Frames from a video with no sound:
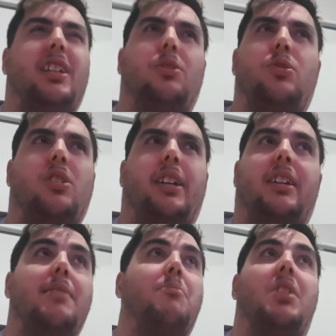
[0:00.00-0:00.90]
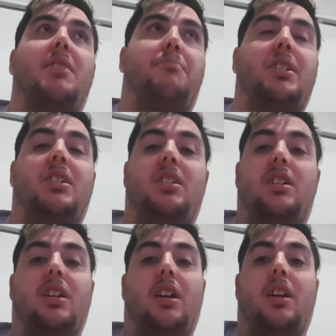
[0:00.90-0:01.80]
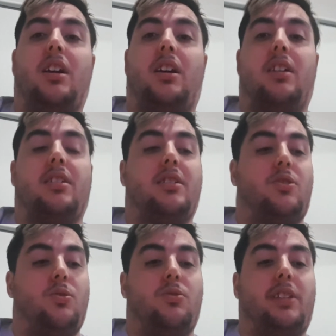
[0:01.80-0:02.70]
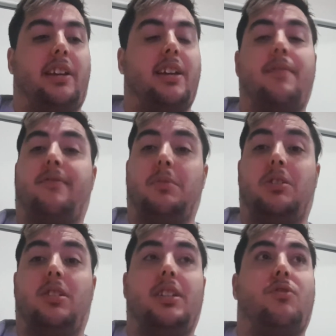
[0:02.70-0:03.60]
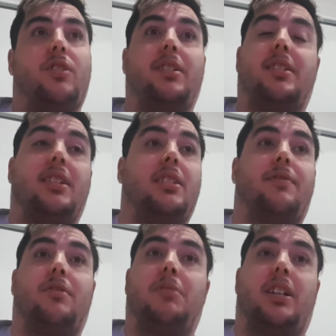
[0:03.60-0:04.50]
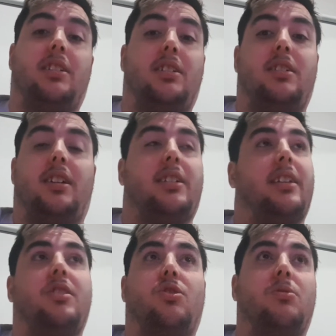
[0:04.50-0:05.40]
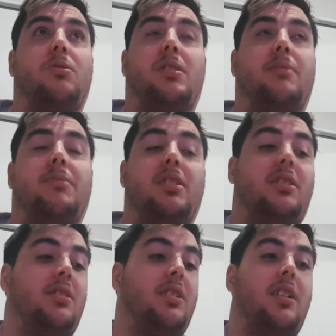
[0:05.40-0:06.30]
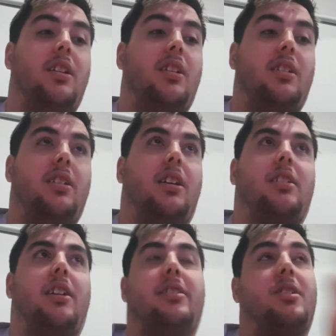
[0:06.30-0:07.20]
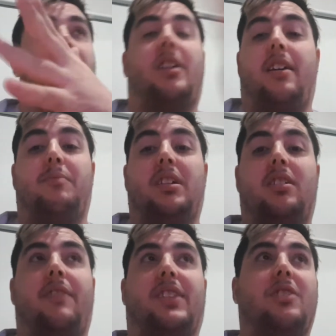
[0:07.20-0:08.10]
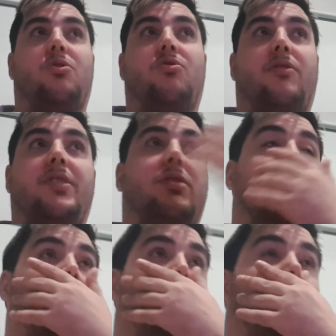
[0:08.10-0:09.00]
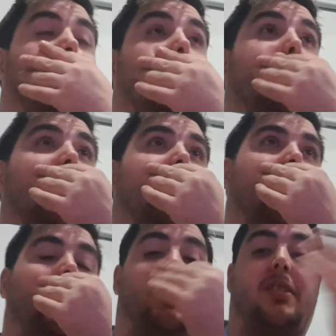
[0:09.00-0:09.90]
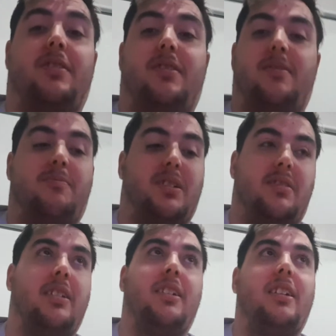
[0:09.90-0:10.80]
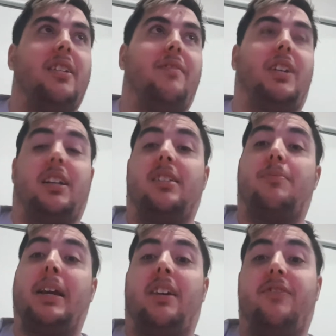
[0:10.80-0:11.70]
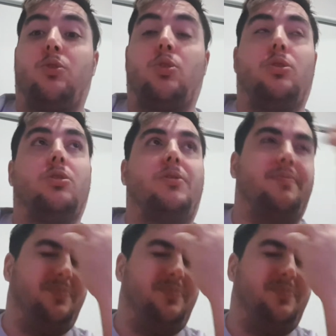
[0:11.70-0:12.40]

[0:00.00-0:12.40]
that looks like it might be a sword that came from the goddess race, either from like an archangel or something. If they do reveal that in the story, I'm not up to it. So, but fuck, it's a powerful sword